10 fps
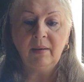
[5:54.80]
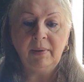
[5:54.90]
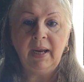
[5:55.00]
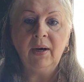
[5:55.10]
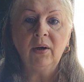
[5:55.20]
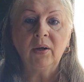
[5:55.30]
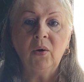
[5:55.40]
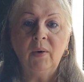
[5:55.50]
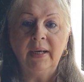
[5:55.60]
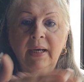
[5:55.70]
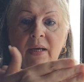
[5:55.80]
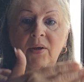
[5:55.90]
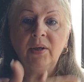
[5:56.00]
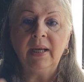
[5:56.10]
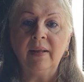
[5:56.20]
air going
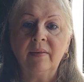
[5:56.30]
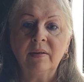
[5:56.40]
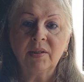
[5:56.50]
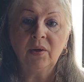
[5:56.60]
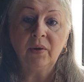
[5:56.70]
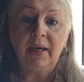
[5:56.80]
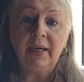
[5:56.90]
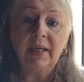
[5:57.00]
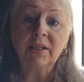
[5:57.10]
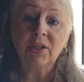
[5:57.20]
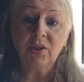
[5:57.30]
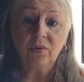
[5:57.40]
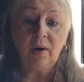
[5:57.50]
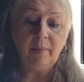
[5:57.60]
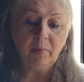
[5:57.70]
underneath so that it gets to
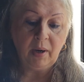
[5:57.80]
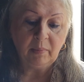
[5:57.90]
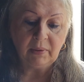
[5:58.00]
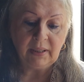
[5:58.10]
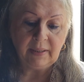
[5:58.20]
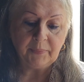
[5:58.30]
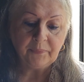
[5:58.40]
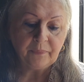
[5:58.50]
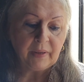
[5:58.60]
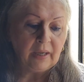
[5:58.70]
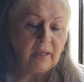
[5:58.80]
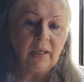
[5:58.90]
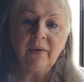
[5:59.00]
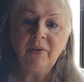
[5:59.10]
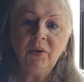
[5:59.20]
dry properly.
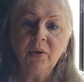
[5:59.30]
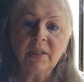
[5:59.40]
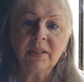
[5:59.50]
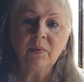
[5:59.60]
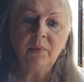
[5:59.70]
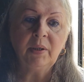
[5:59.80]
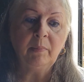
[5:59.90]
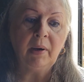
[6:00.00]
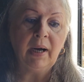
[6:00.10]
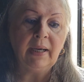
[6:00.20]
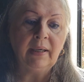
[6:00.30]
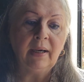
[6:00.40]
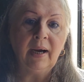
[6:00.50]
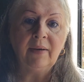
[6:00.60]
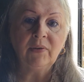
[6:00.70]
You ever noticed when you buy
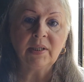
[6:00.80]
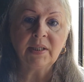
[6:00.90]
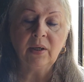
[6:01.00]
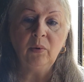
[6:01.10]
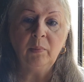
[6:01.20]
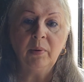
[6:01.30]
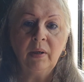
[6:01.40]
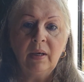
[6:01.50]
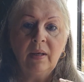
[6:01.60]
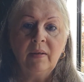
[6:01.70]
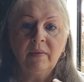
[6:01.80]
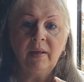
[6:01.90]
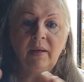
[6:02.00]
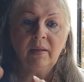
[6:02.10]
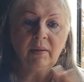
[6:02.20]
Ivory soap, the